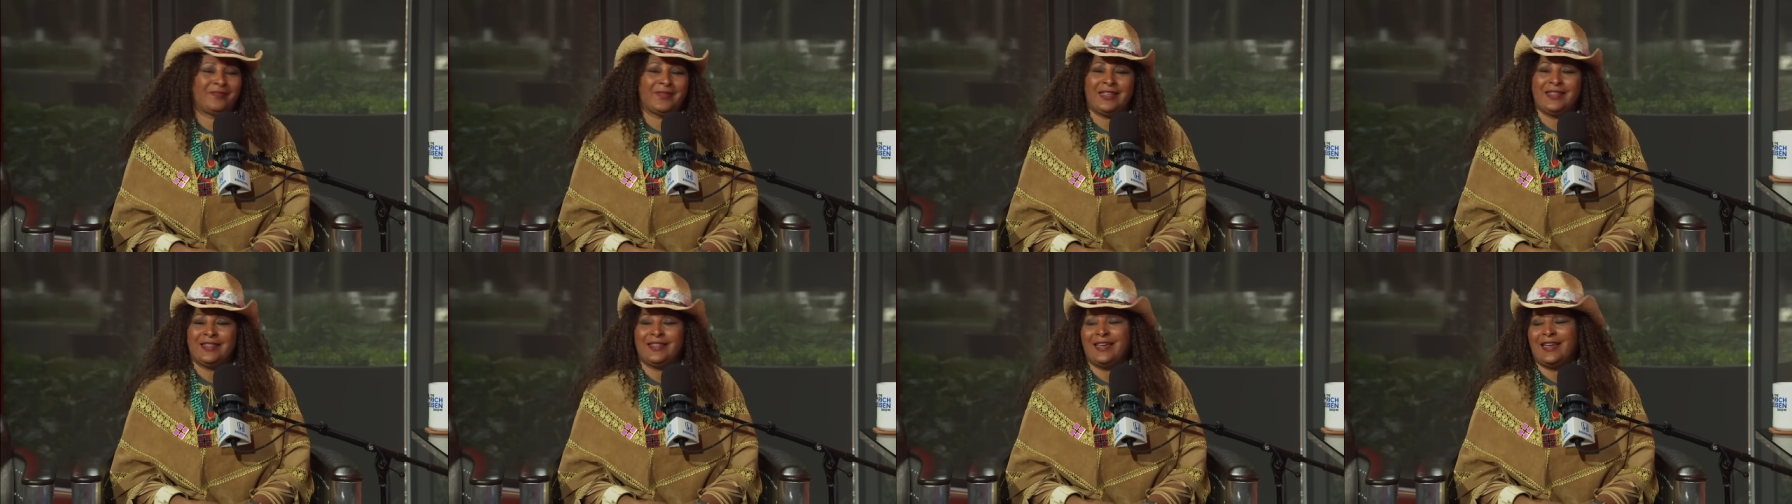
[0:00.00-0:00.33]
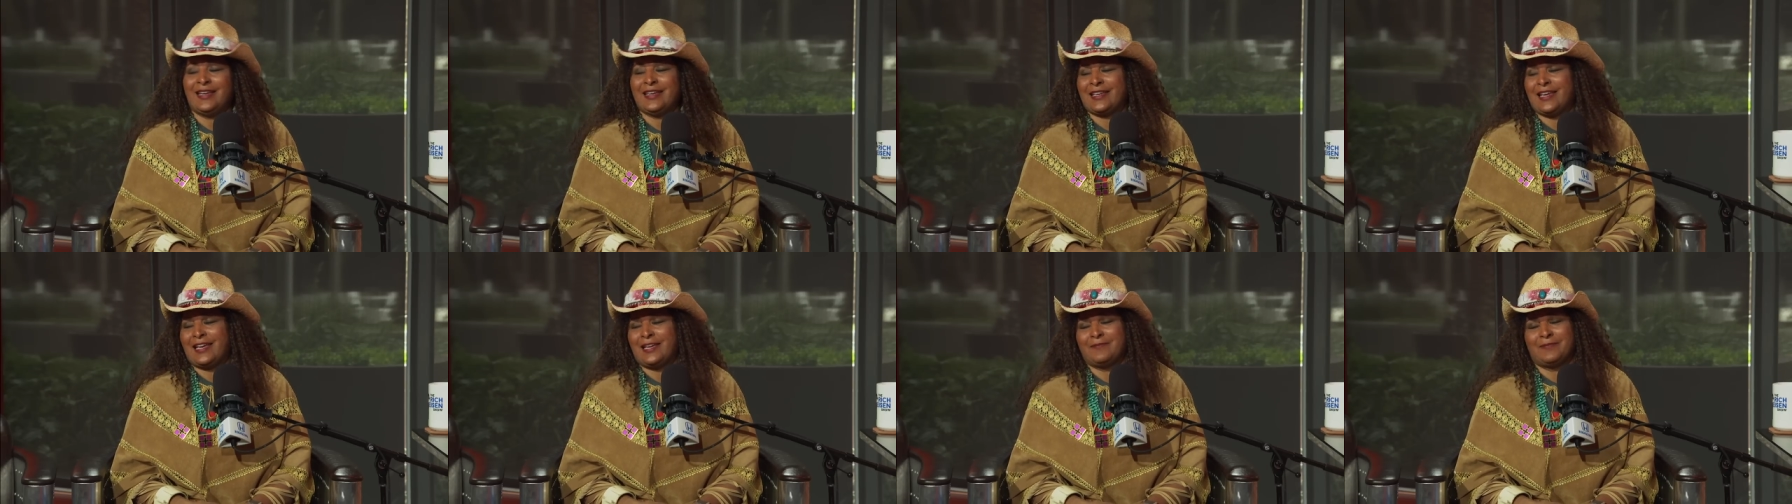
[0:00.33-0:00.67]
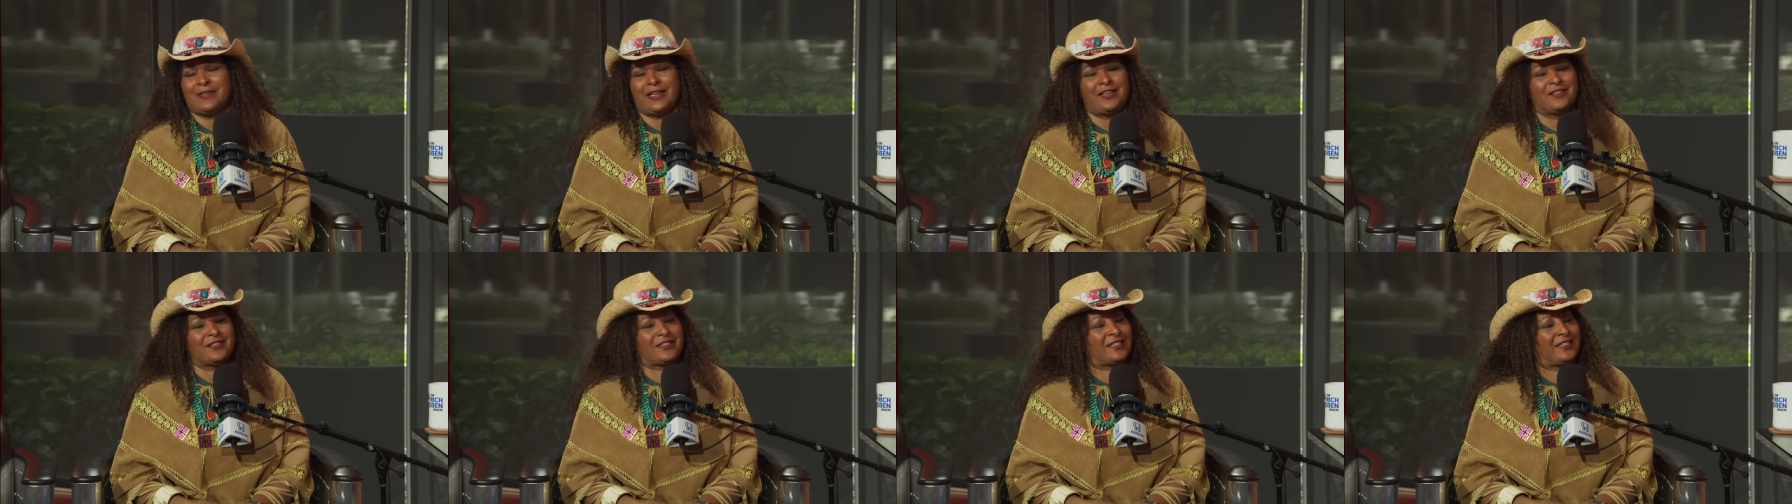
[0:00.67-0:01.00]
They mm-hmm. came
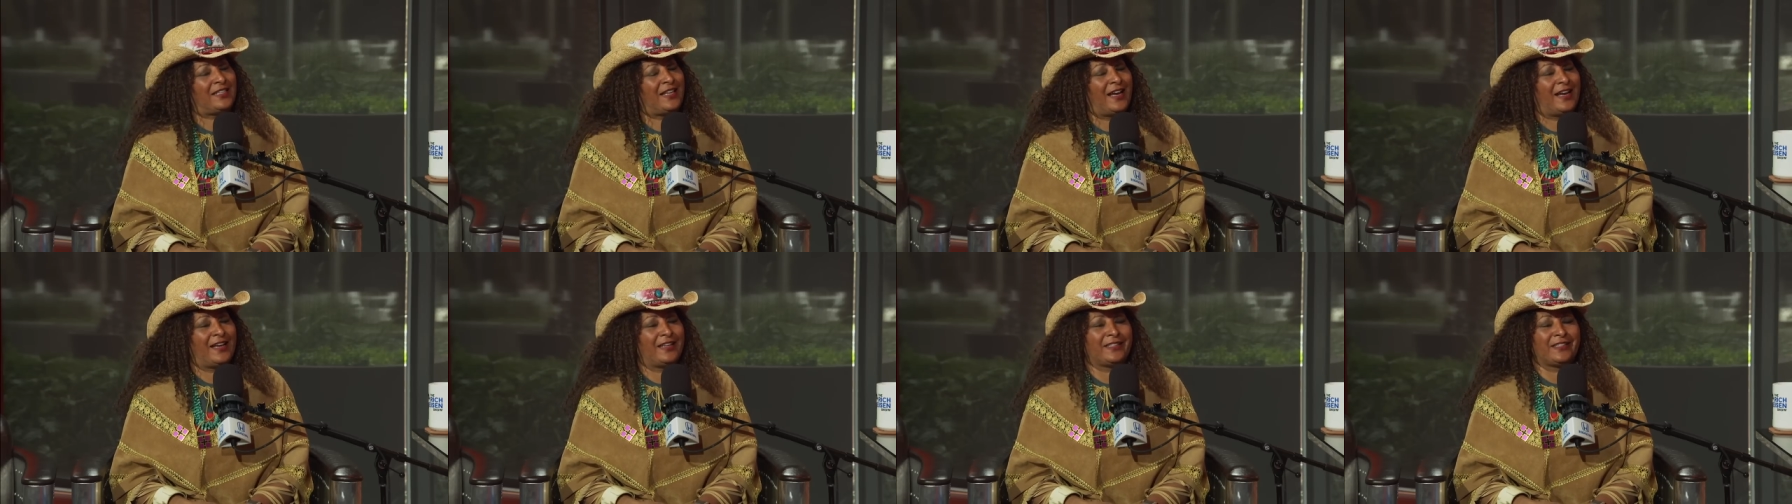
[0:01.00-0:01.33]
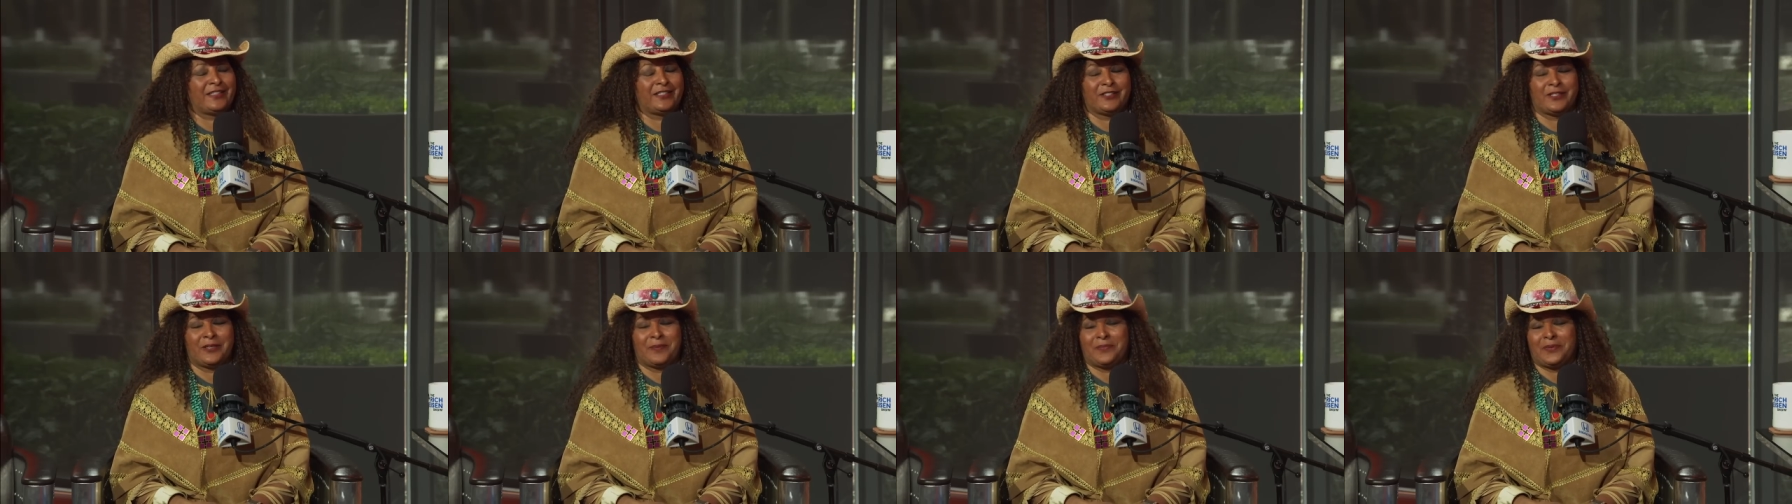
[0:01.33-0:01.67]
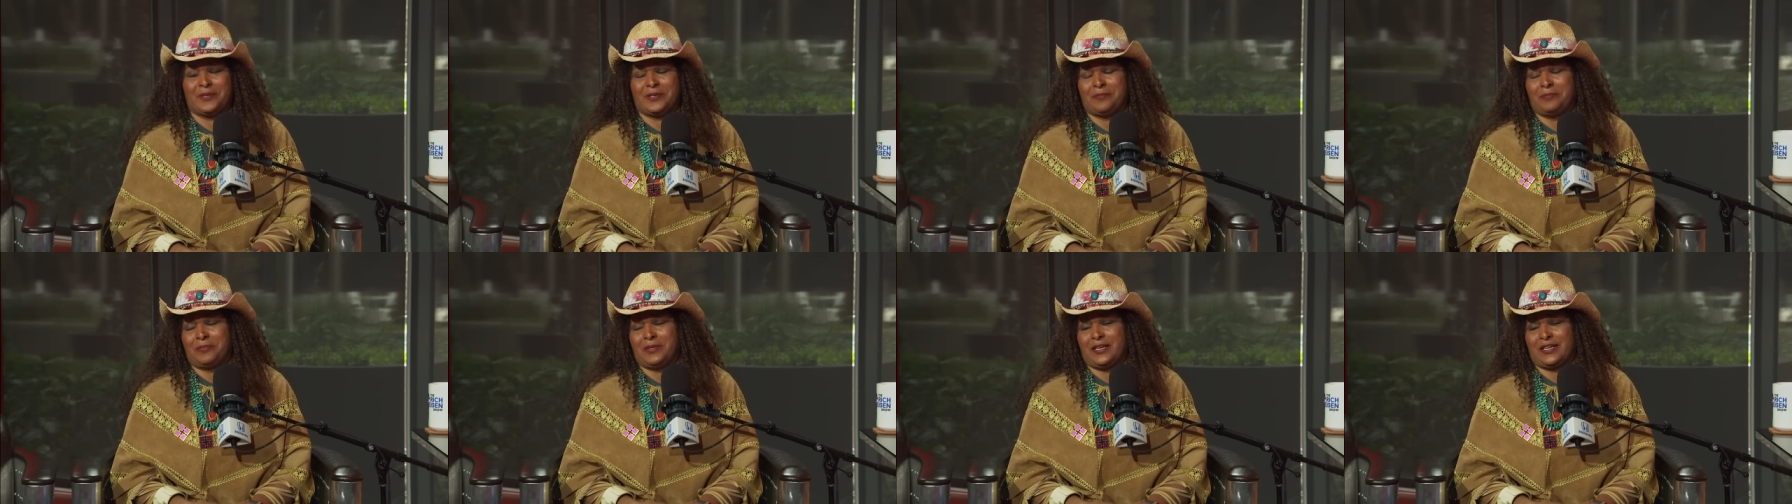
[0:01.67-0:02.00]
down sliding and
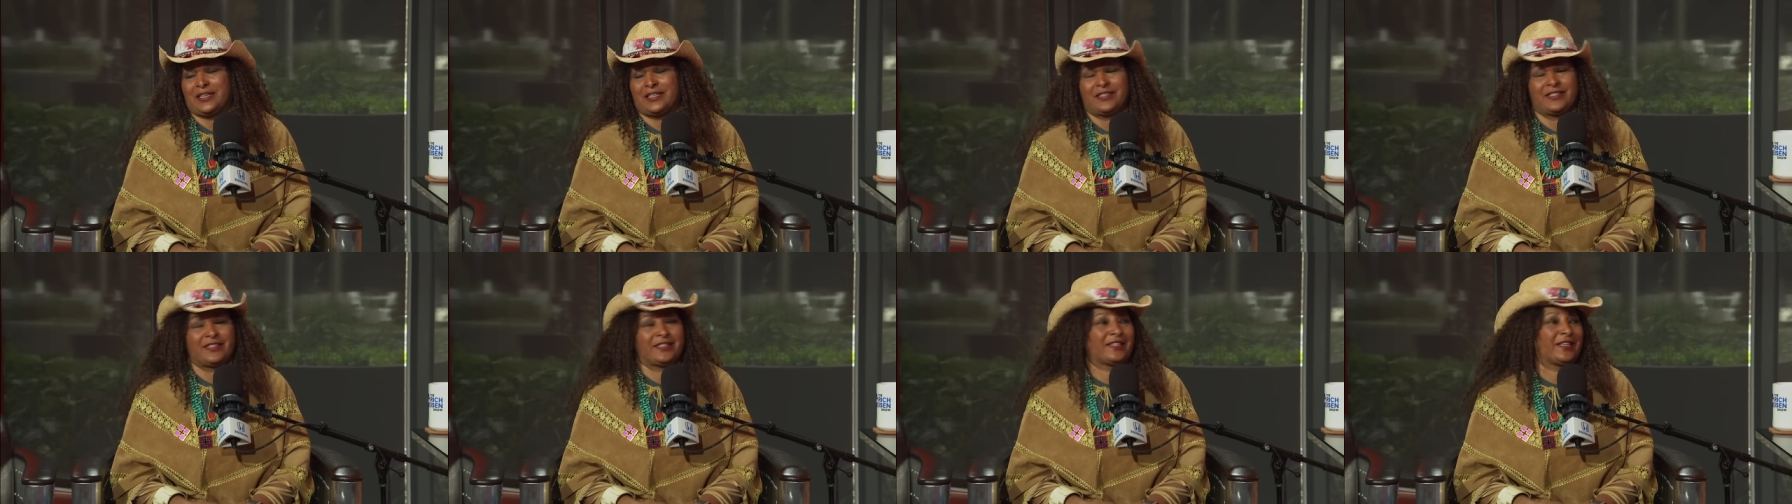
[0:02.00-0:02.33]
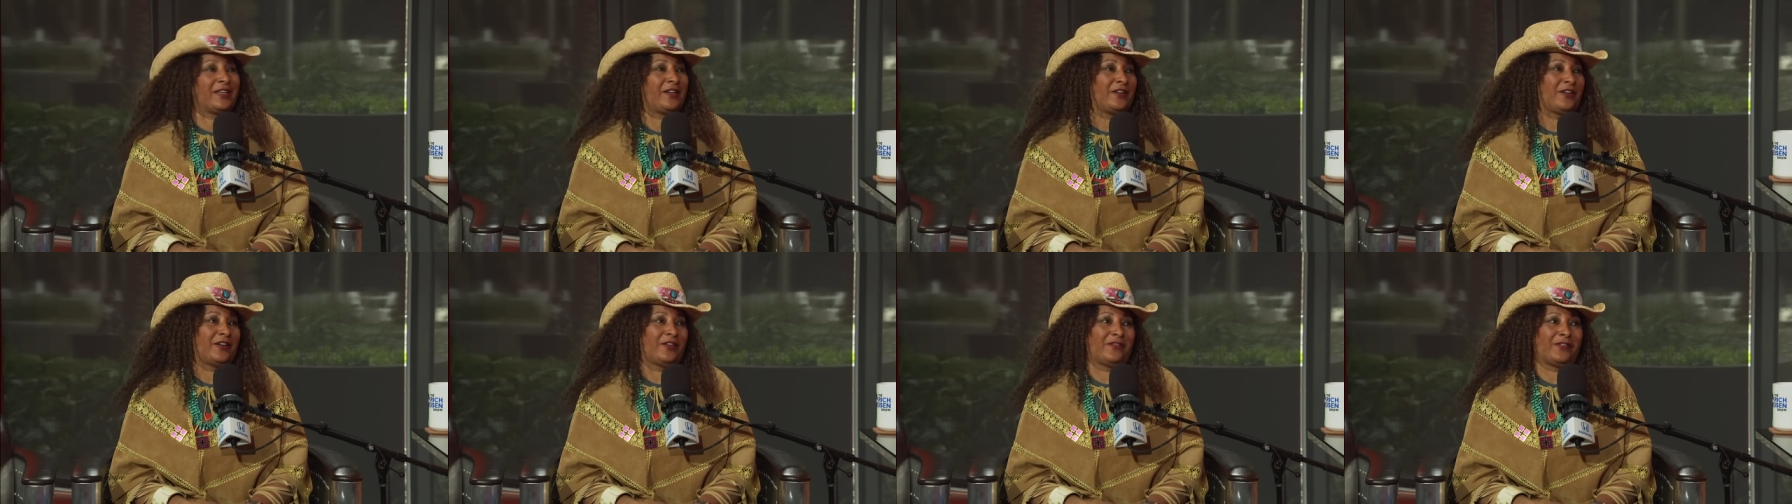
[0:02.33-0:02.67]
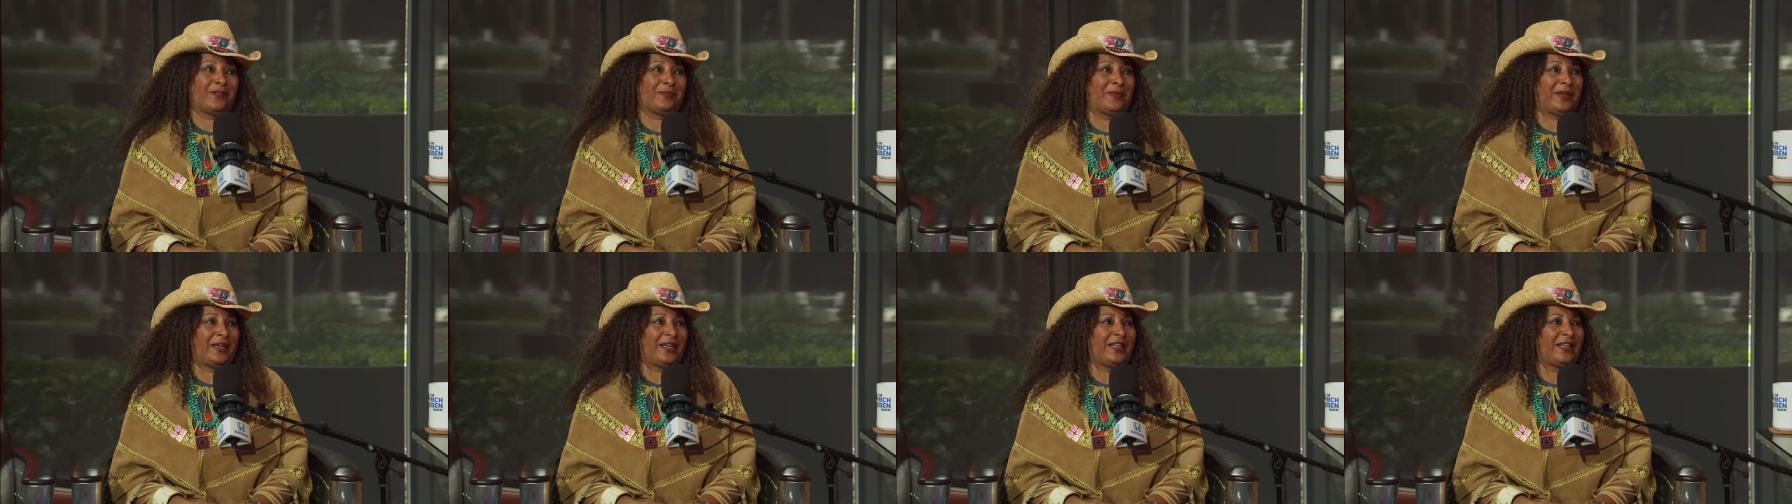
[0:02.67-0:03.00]
jumping and bucking and scared
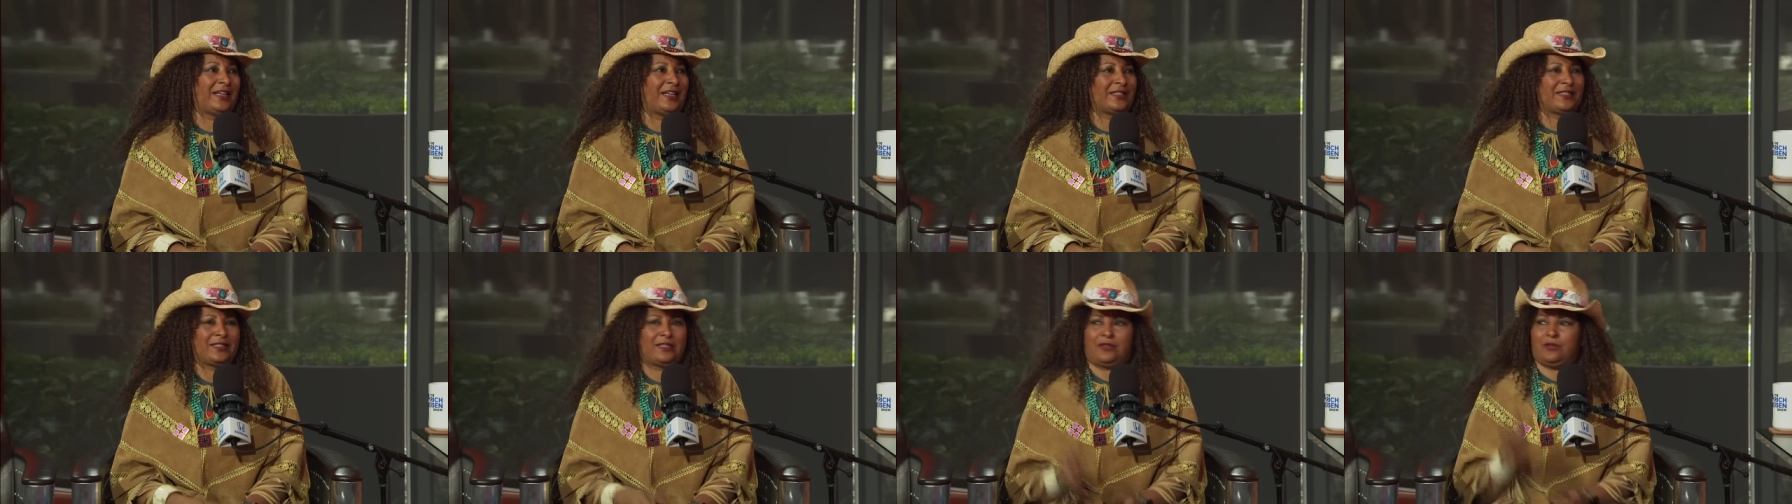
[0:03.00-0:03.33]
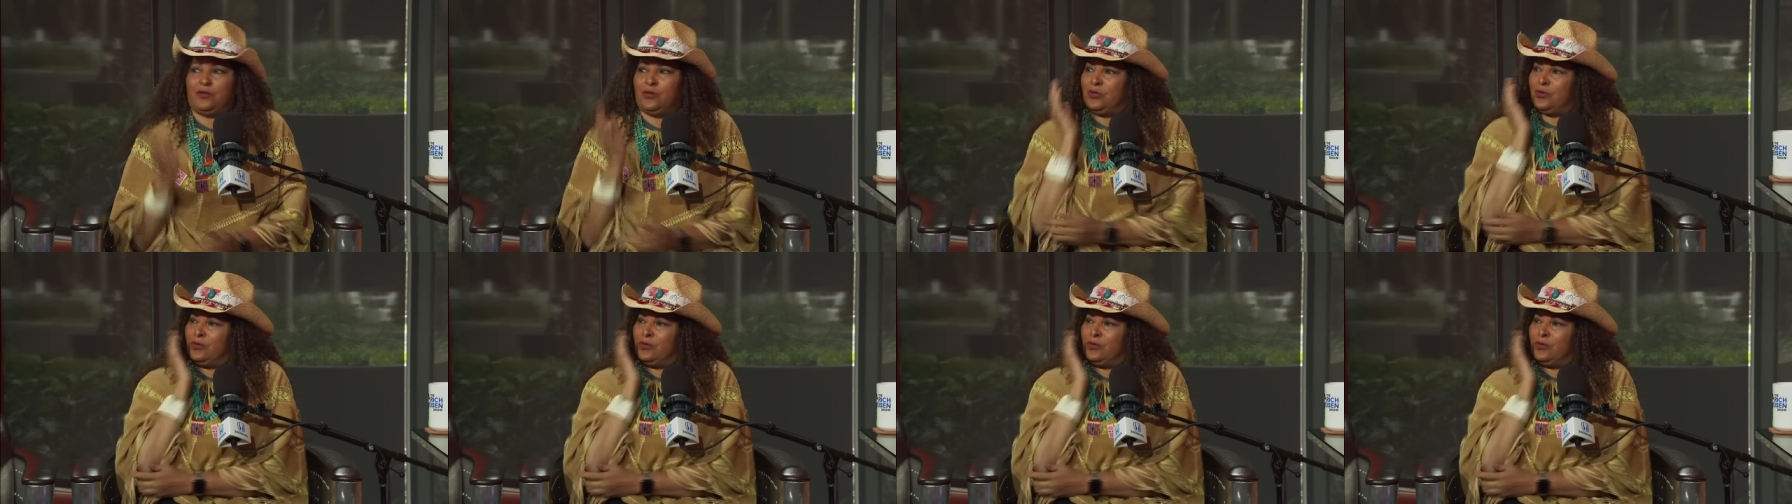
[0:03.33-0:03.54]
everybody. I said, mm-hmm.